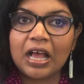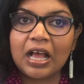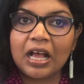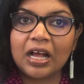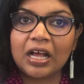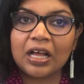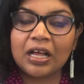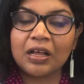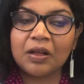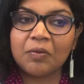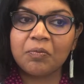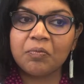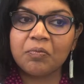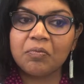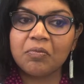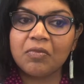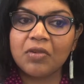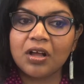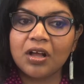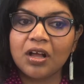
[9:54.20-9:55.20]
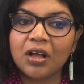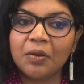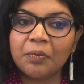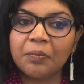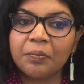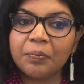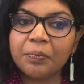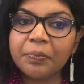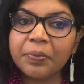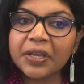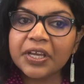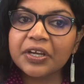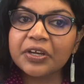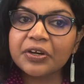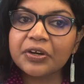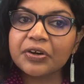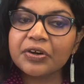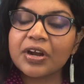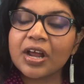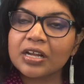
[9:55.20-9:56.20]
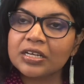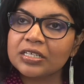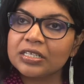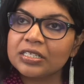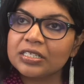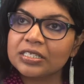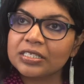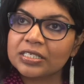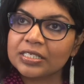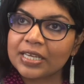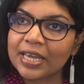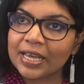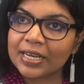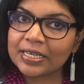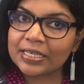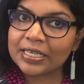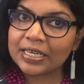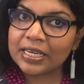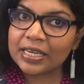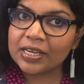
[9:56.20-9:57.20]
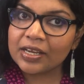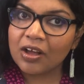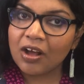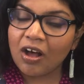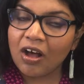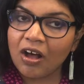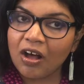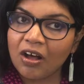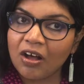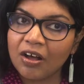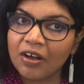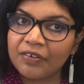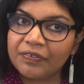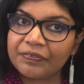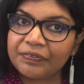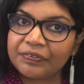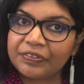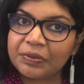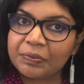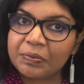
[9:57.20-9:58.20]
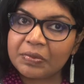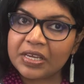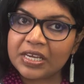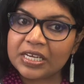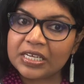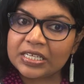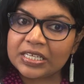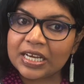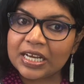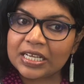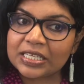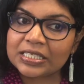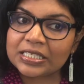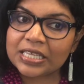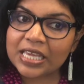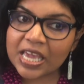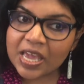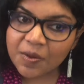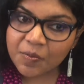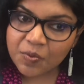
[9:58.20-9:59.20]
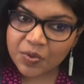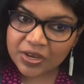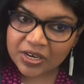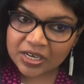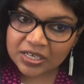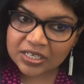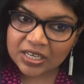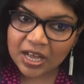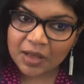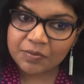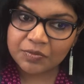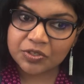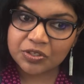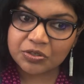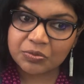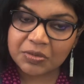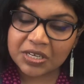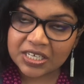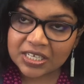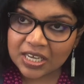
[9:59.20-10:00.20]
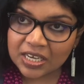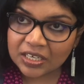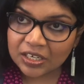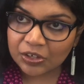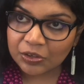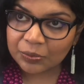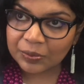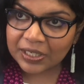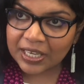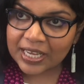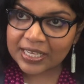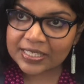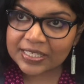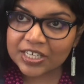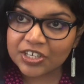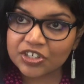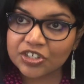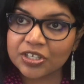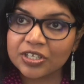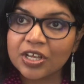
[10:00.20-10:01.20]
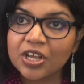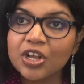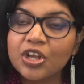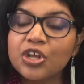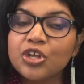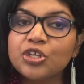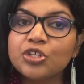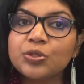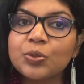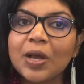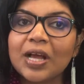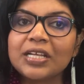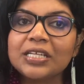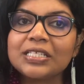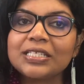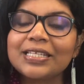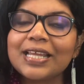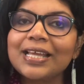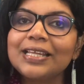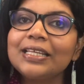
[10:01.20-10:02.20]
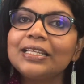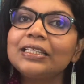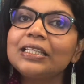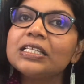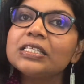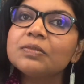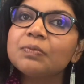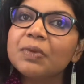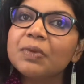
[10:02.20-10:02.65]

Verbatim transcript: uh, a bigger understanding of the media scape when it comes to media and globalization. So, understanding these